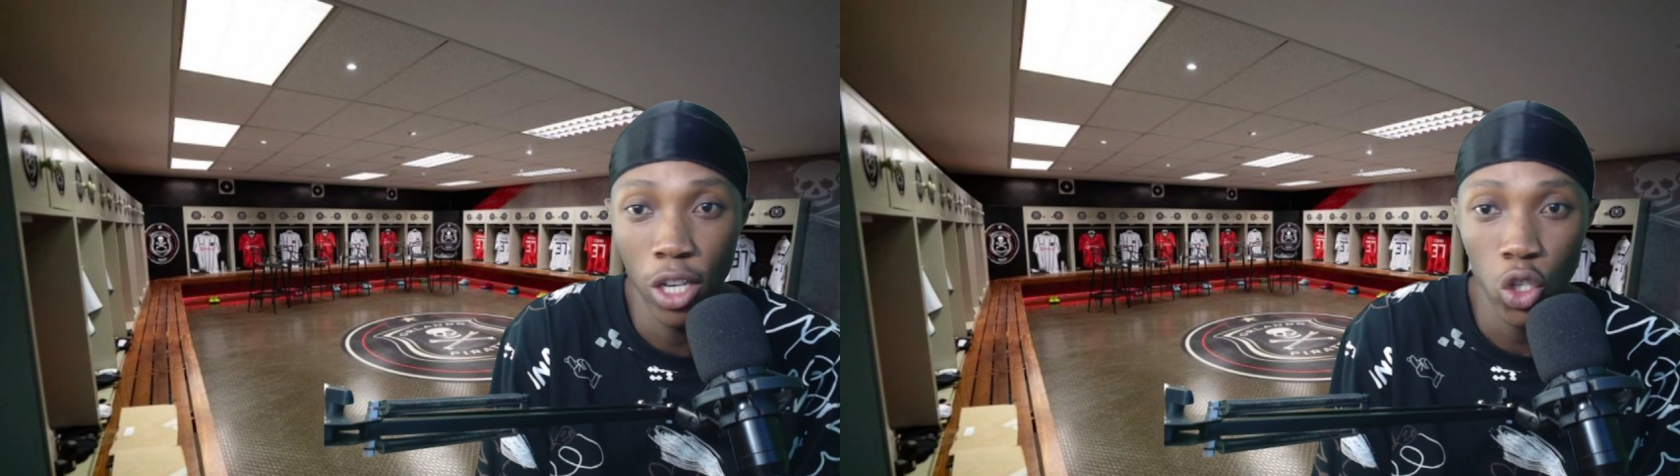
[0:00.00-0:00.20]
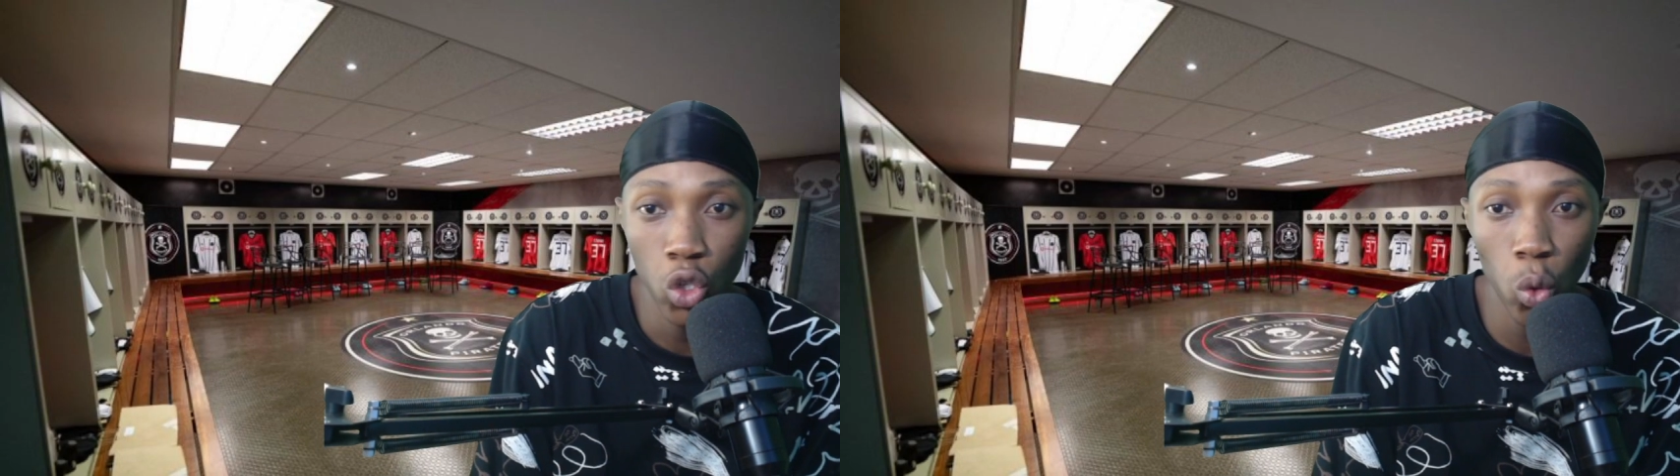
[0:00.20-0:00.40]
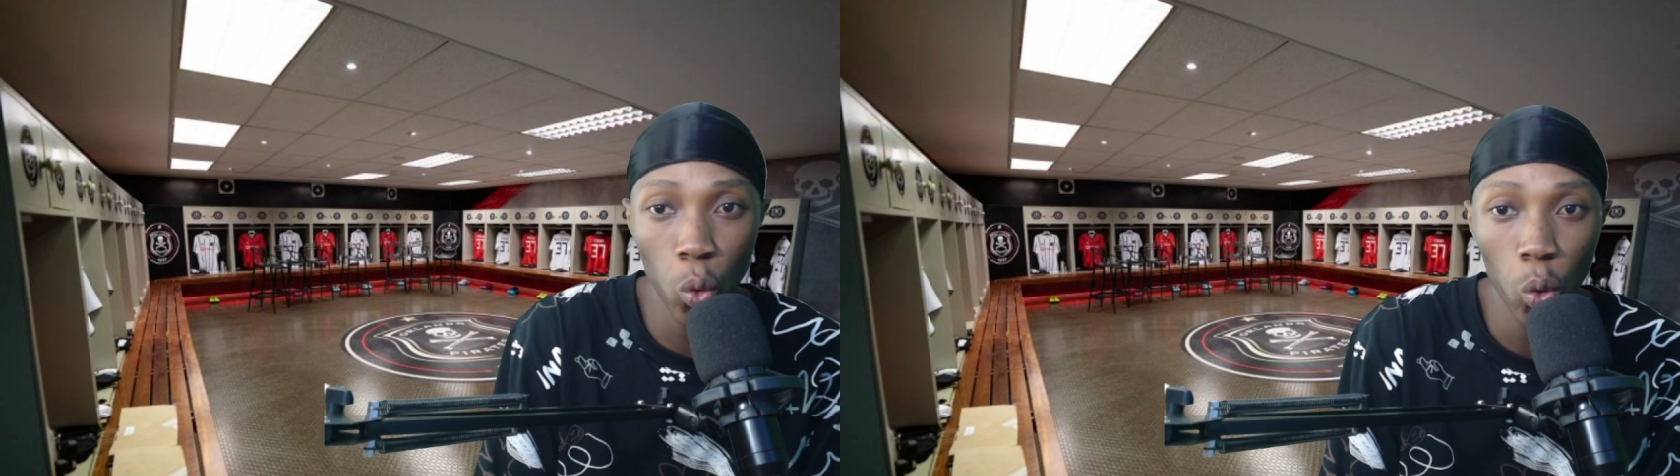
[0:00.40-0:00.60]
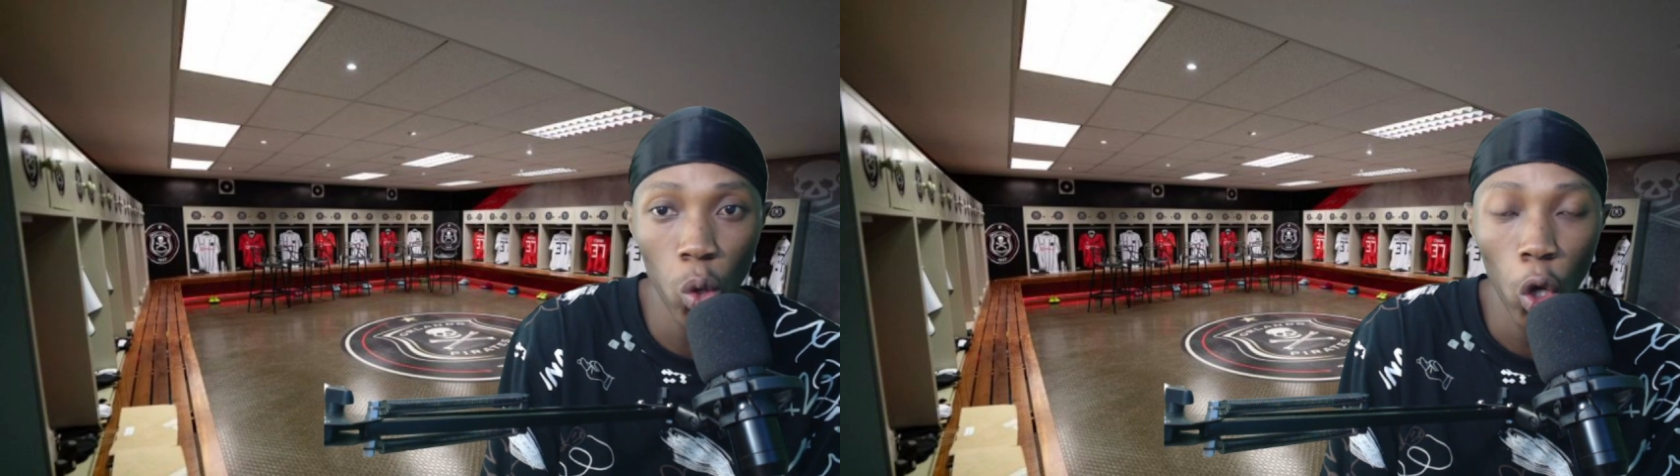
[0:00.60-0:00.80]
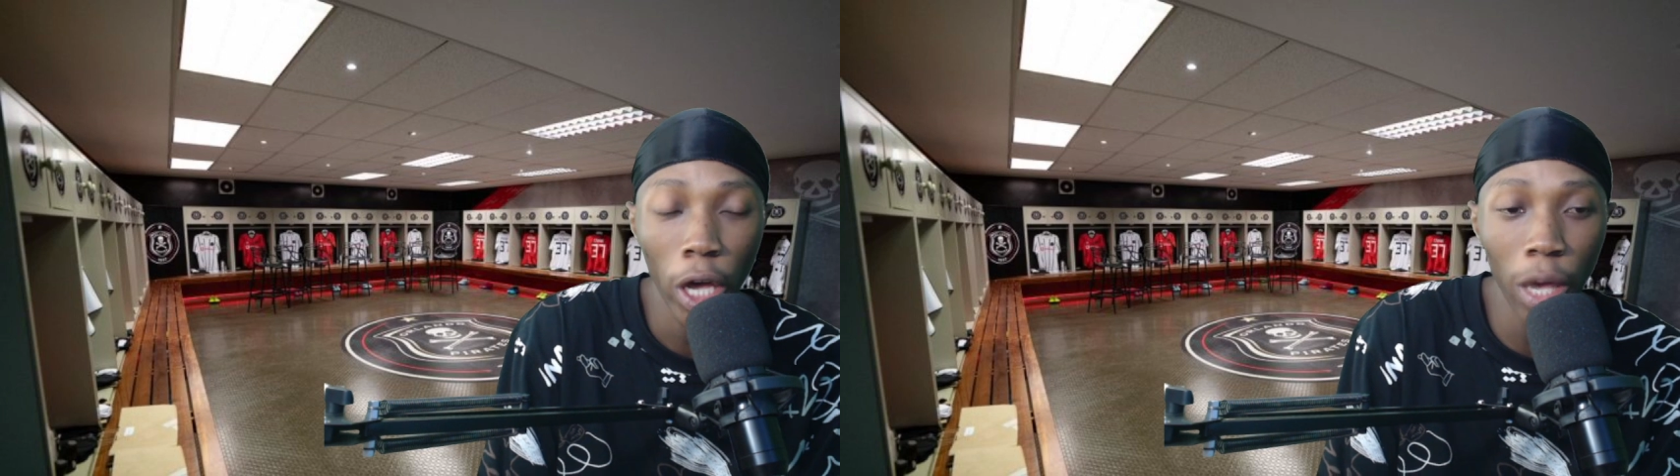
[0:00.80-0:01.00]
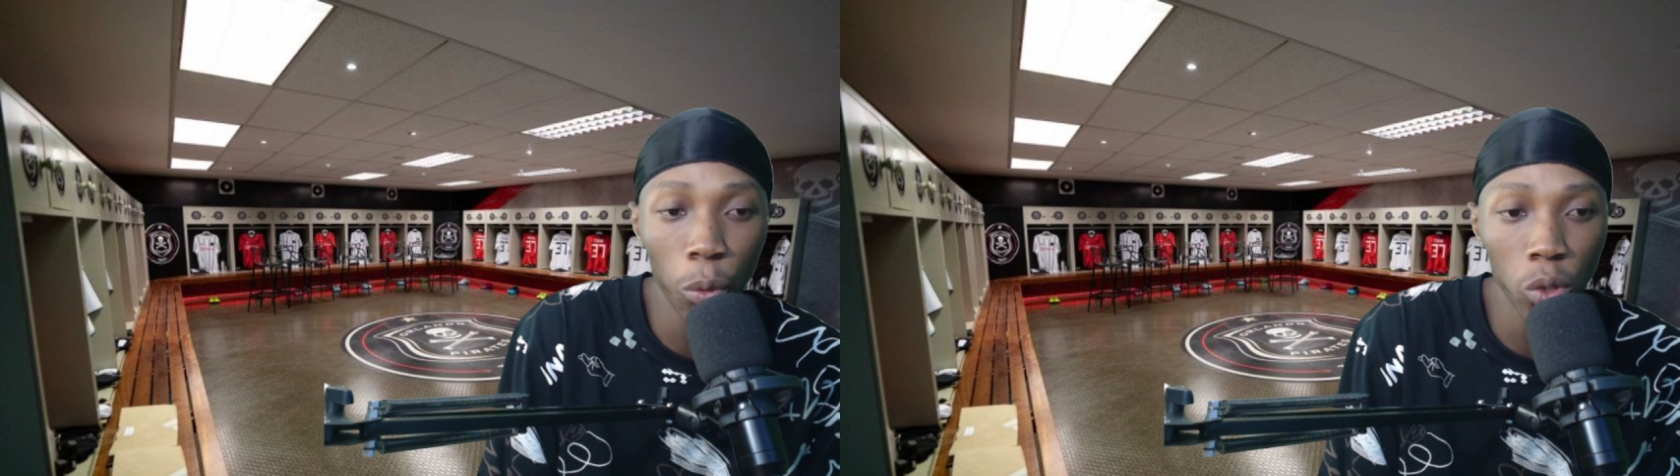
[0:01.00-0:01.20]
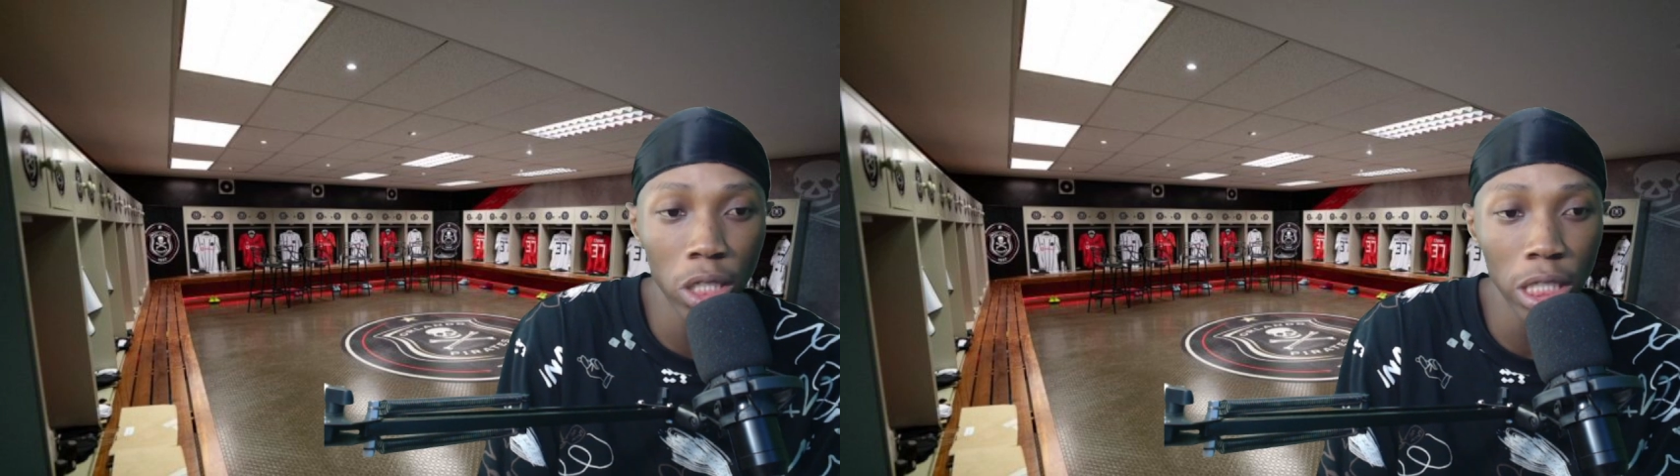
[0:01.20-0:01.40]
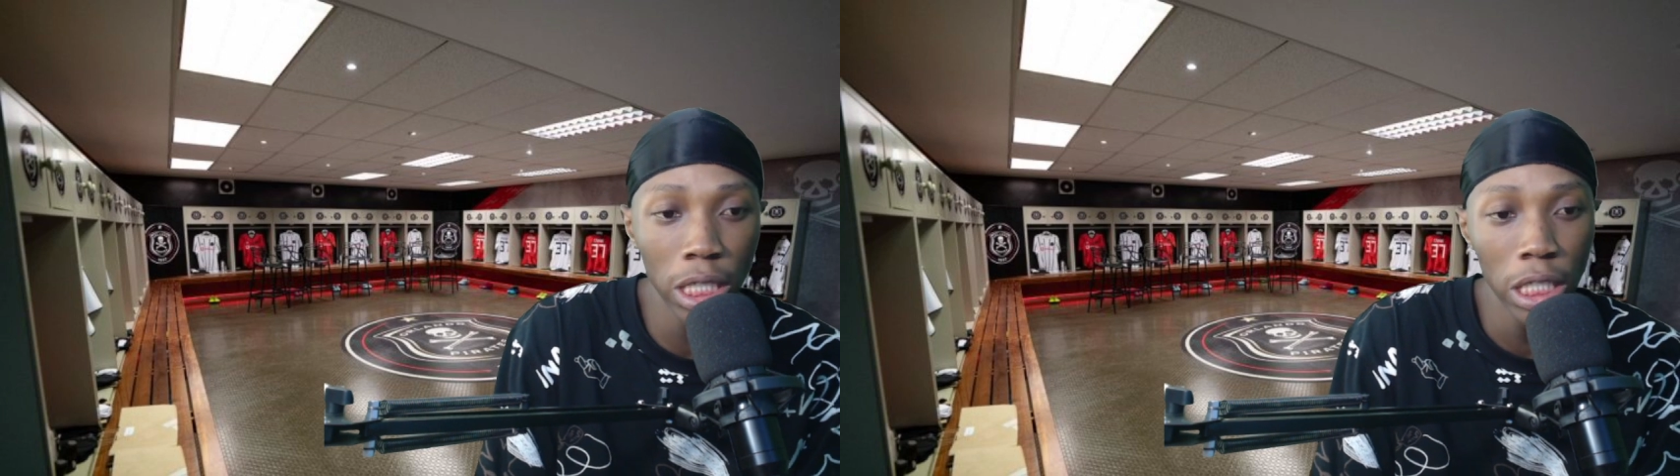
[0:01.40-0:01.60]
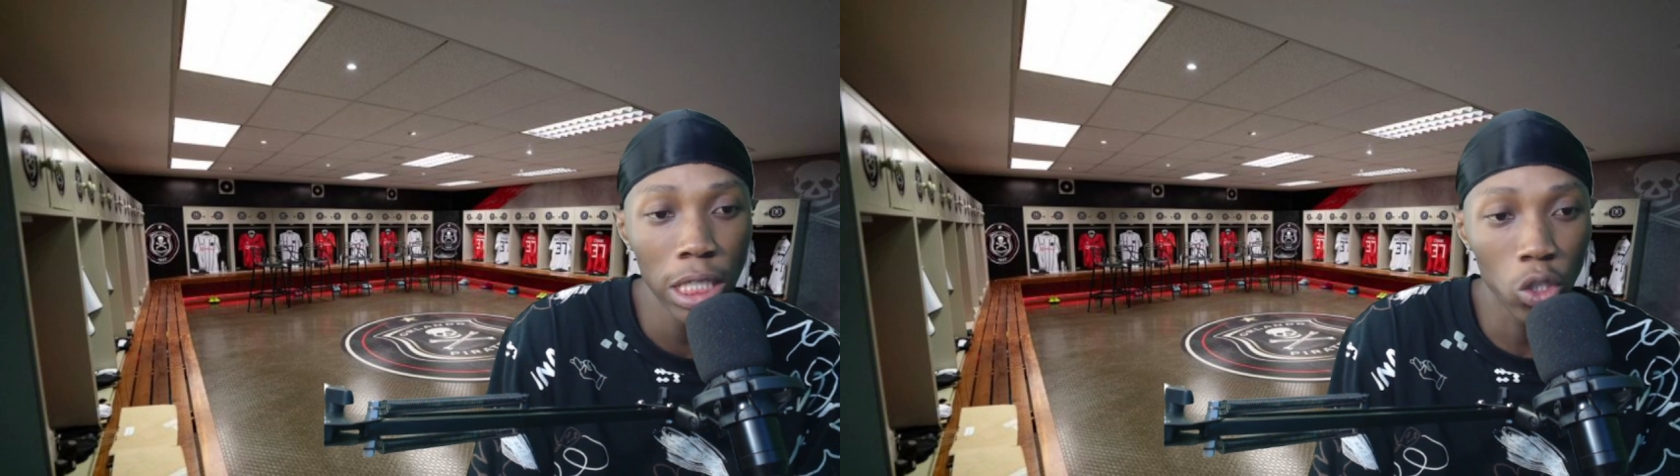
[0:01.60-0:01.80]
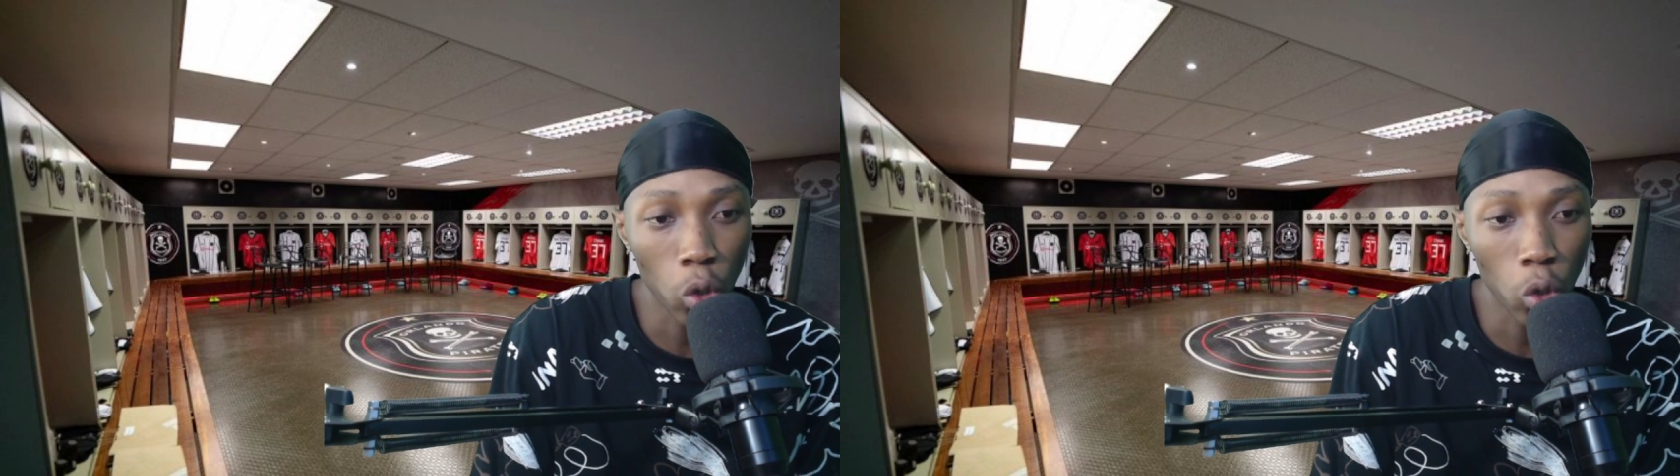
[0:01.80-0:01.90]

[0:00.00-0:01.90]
So Kewuti's